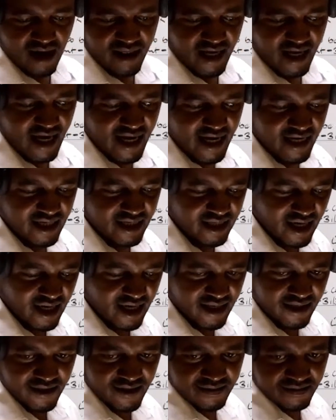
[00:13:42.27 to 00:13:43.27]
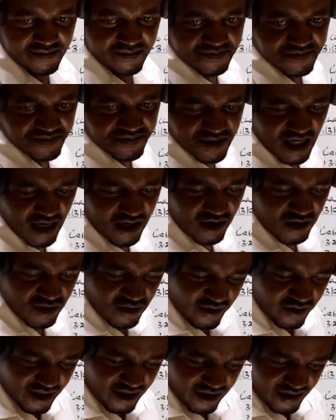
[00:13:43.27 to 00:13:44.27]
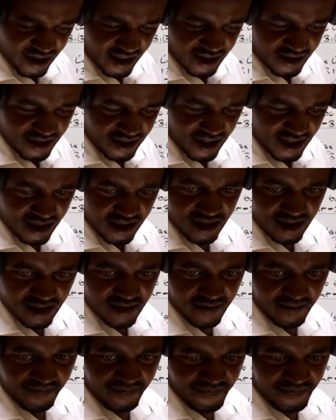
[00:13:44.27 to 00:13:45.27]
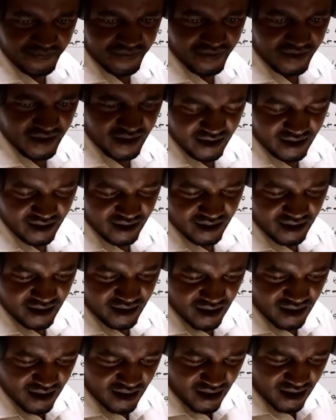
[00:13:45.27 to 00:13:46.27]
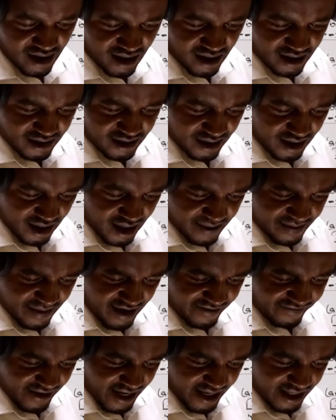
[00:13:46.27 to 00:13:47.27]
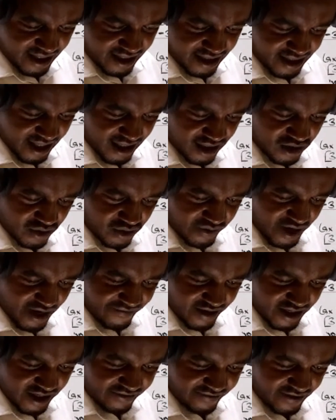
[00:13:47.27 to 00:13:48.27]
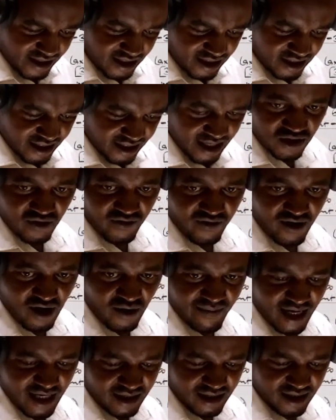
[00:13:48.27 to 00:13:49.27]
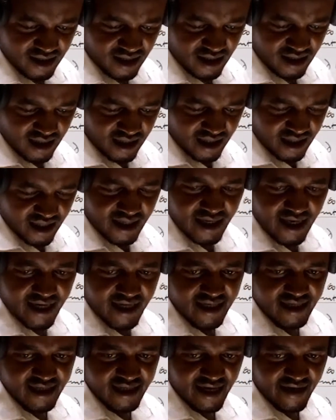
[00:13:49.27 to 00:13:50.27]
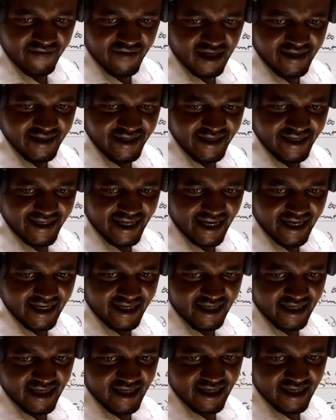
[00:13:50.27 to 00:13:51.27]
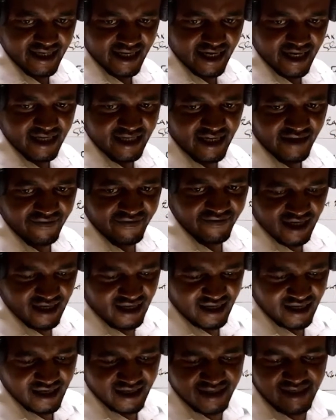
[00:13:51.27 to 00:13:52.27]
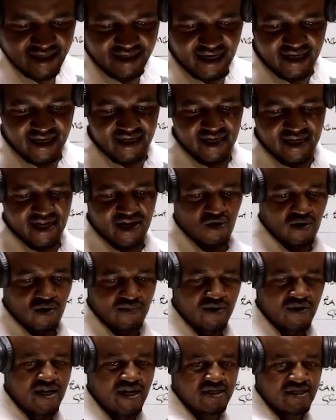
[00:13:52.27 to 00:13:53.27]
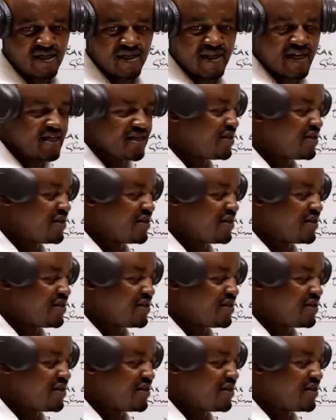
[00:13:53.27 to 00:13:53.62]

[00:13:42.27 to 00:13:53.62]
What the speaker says: current tax. I don't know whether you can see it. Is above current tax. So we have a deferred tax of how much? 97,600. 97,600. And I hope you can see that